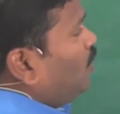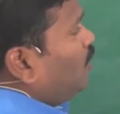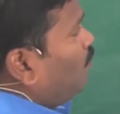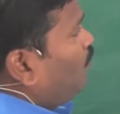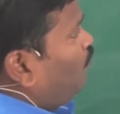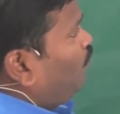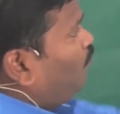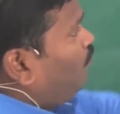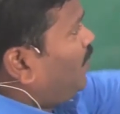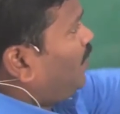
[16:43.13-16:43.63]

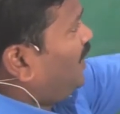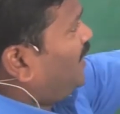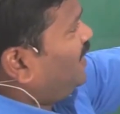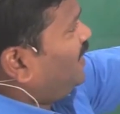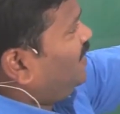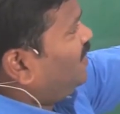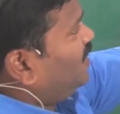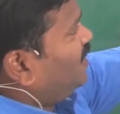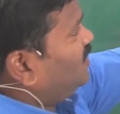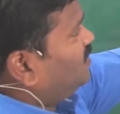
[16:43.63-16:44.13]

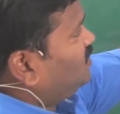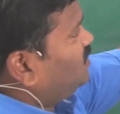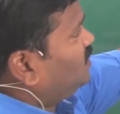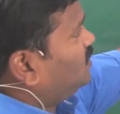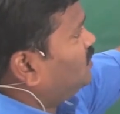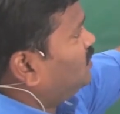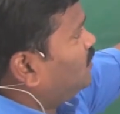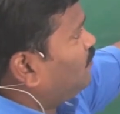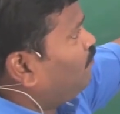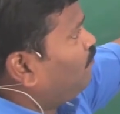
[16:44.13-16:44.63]
Minus
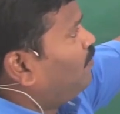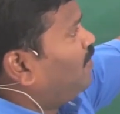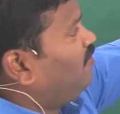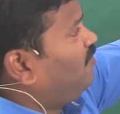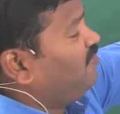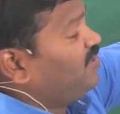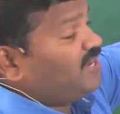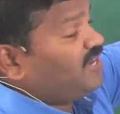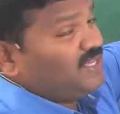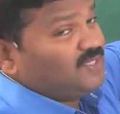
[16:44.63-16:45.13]
power
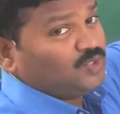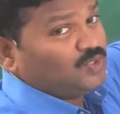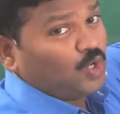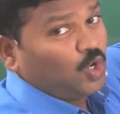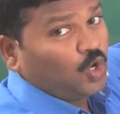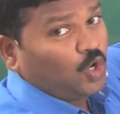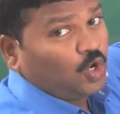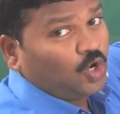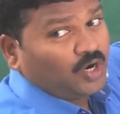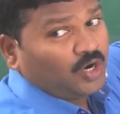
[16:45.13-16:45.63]
is
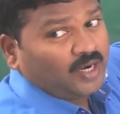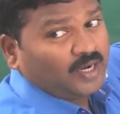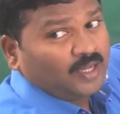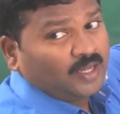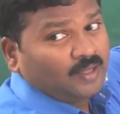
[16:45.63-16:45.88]
odd.